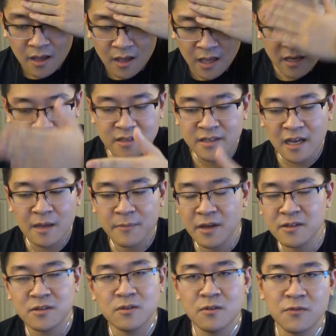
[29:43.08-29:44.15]
anytime
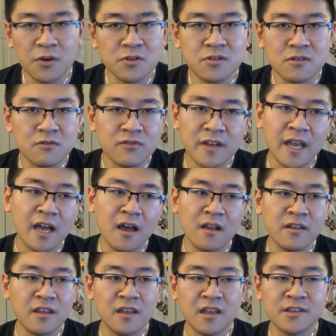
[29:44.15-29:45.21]
I do virtual
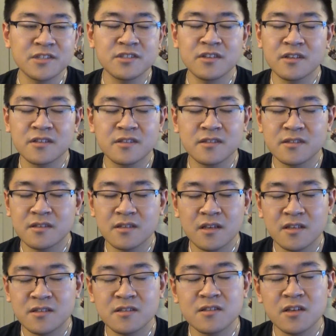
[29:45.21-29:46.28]
reality, it's
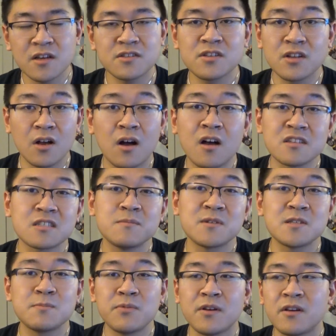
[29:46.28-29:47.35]
such an awesome
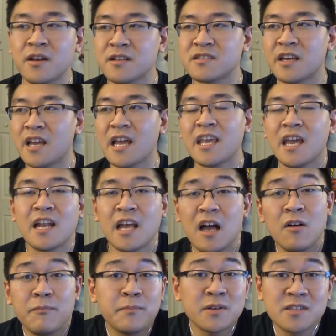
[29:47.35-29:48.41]
experience. Like, I can't
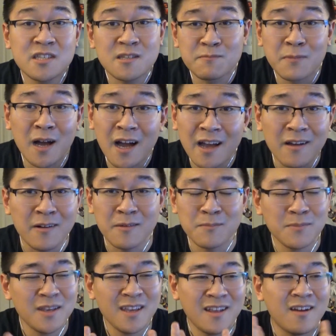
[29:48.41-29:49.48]
help but smile
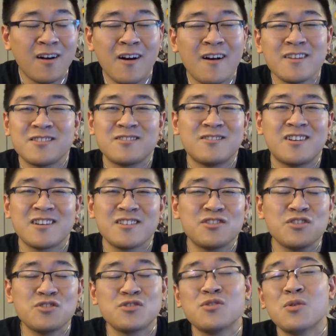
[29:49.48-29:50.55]
and be awestruck. It's
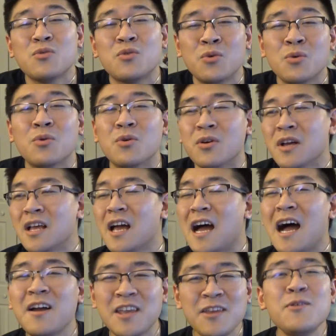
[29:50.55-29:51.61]
just so cool.
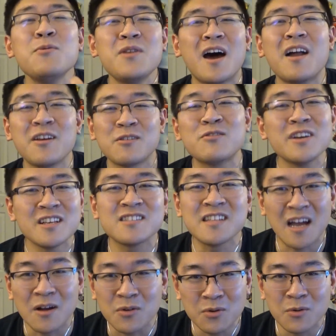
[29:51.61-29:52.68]
How can you not agree it's
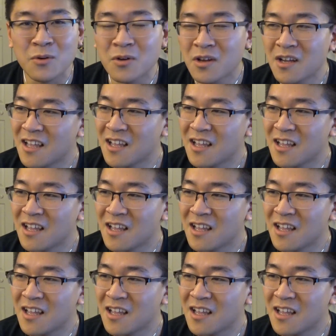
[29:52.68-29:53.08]
not cool?